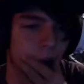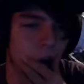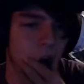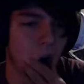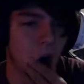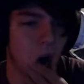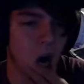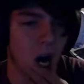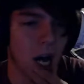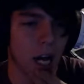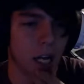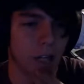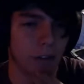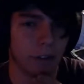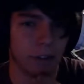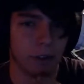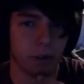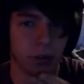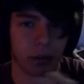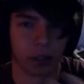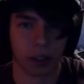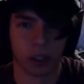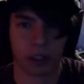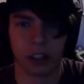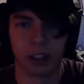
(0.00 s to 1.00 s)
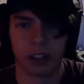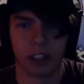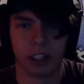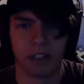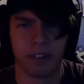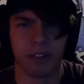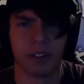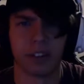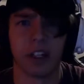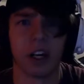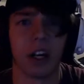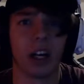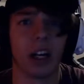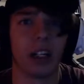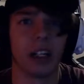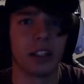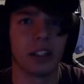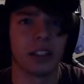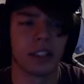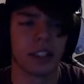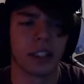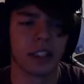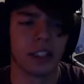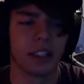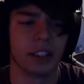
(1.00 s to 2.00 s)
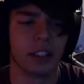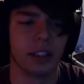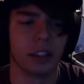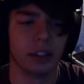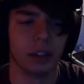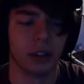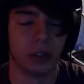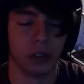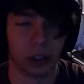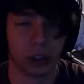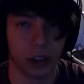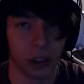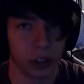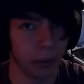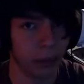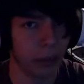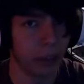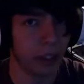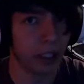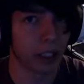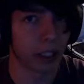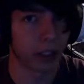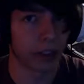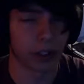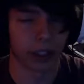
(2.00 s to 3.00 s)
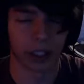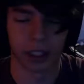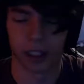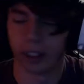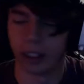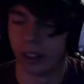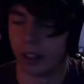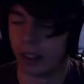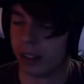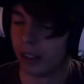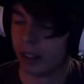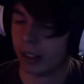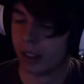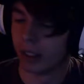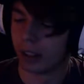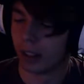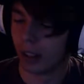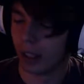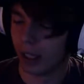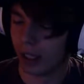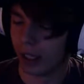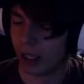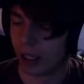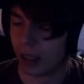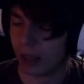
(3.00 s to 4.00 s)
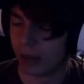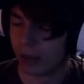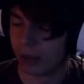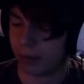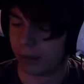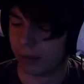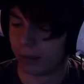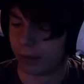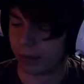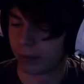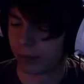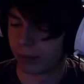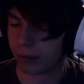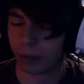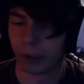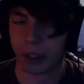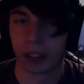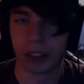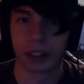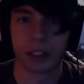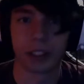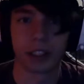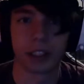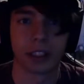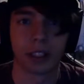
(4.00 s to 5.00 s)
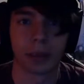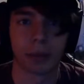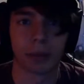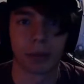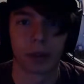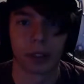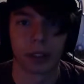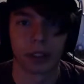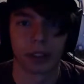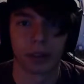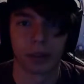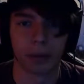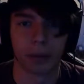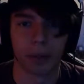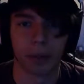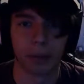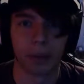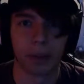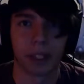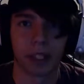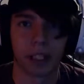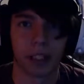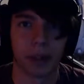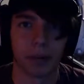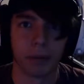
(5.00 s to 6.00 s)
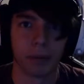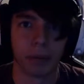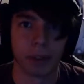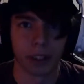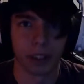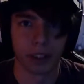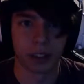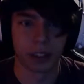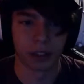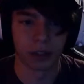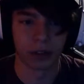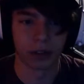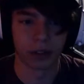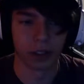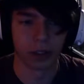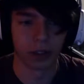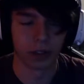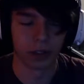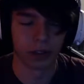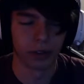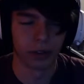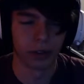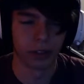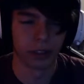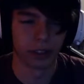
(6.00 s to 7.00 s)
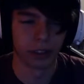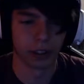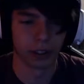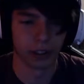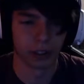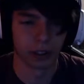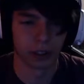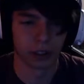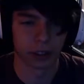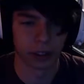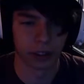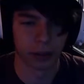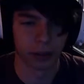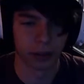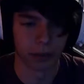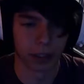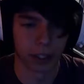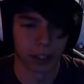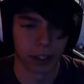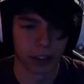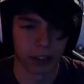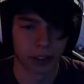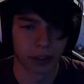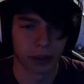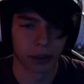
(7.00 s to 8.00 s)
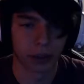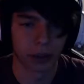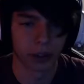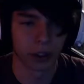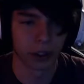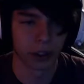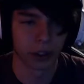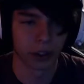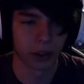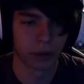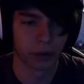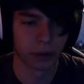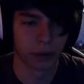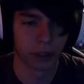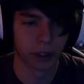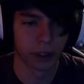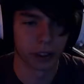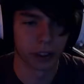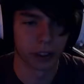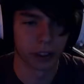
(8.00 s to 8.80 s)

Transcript: If you are, if you're not, then you should be all right. But since I'm running a webcam, it's also doing some extra work, which